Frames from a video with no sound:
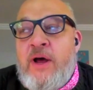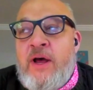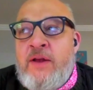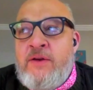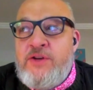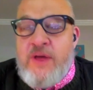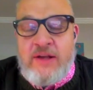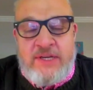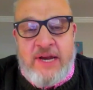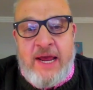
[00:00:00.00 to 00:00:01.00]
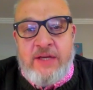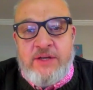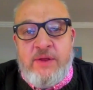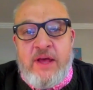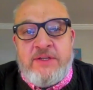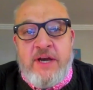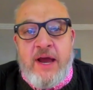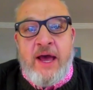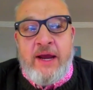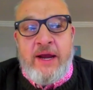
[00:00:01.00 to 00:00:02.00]
in 2008,
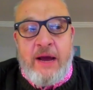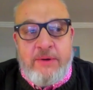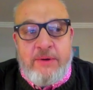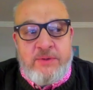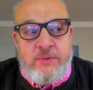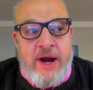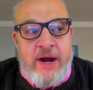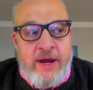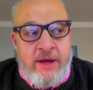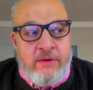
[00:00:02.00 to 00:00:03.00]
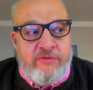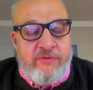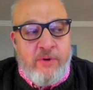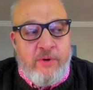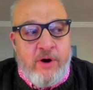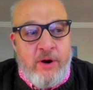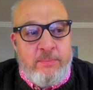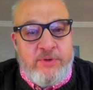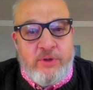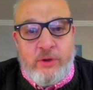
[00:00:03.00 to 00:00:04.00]
2009, I was writing
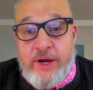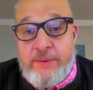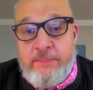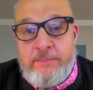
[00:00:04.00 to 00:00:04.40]
for Deloitte.